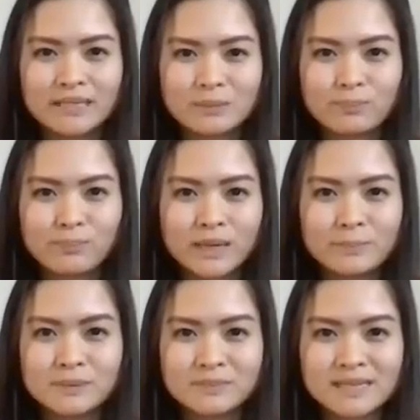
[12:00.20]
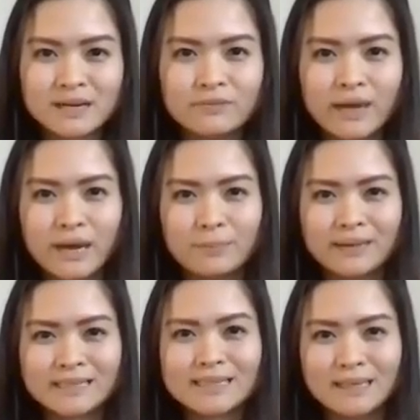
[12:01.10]
to pick up some stuff, and I'm
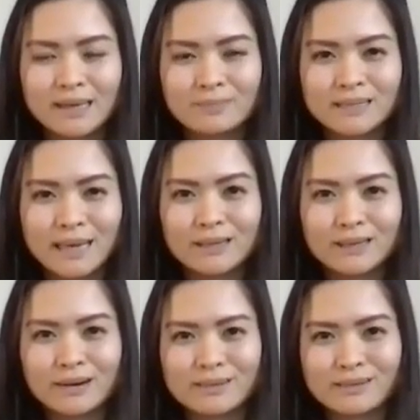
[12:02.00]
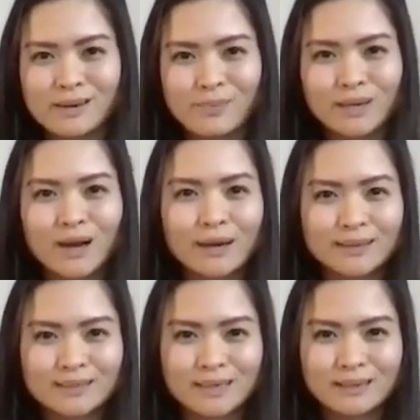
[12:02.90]
sitting there, and my dog is
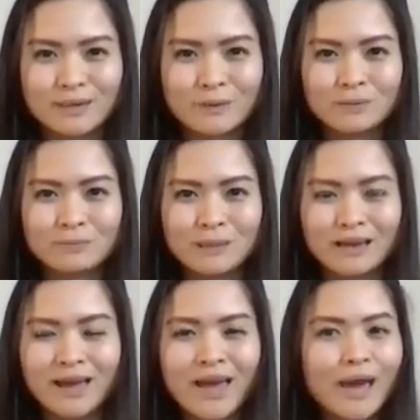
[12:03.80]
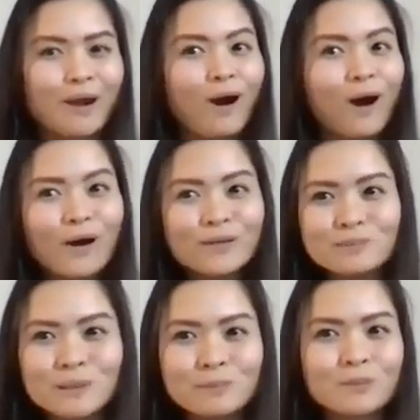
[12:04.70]
sitting there with me, and all these
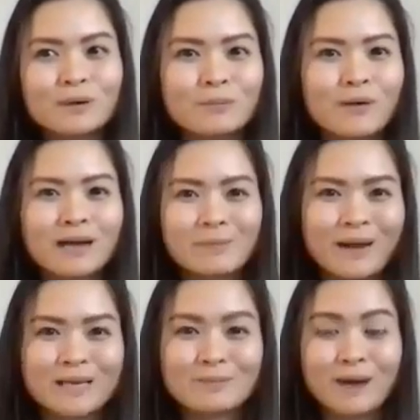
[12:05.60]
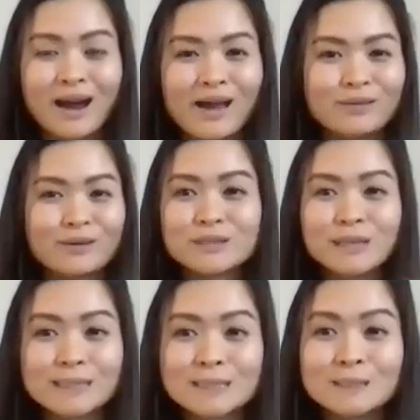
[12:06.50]
people were walking past by, and they're just
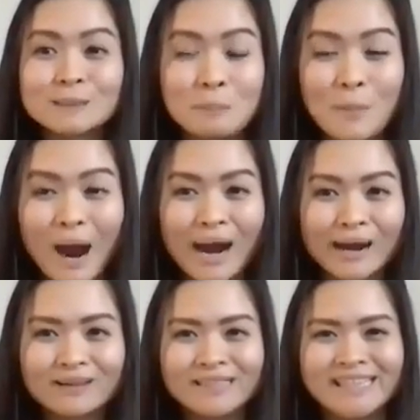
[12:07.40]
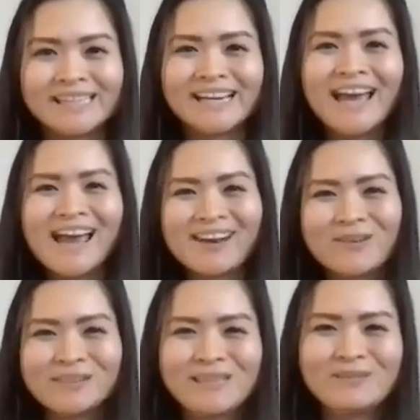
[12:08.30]
like smiling. And there
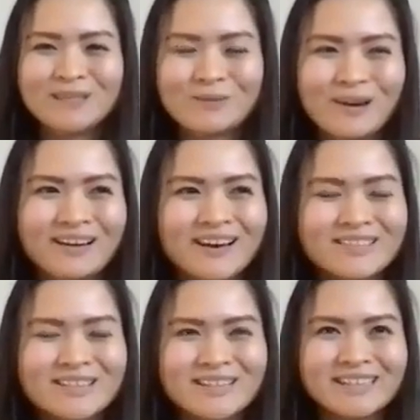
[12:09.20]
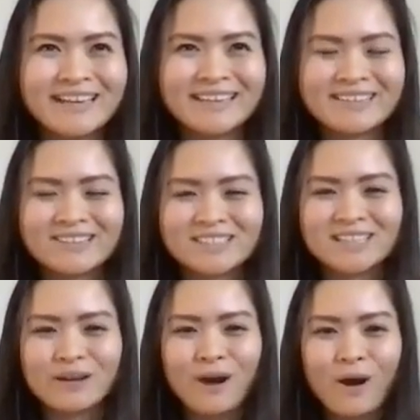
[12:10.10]
was even this one other like girl. She's
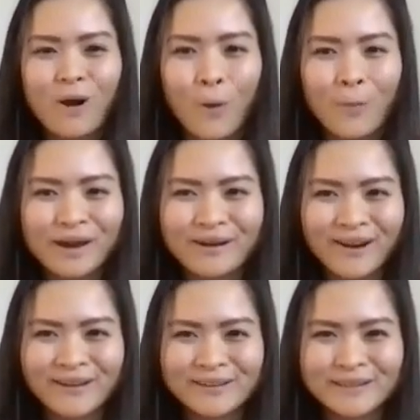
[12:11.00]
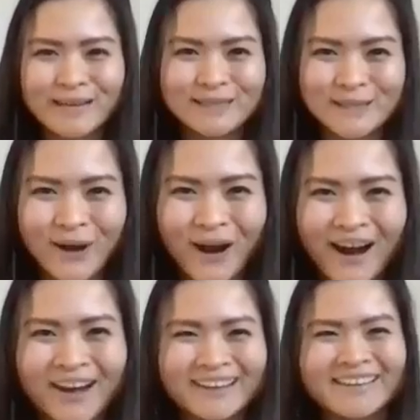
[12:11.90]
like, "Oh my God, look at that
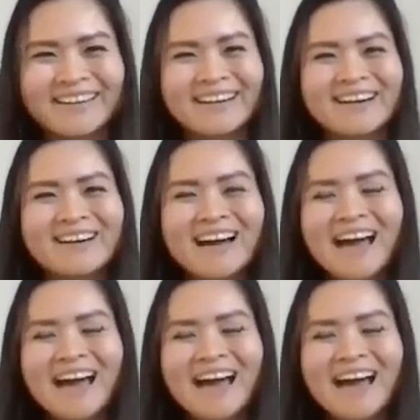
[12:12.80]
dog," you know.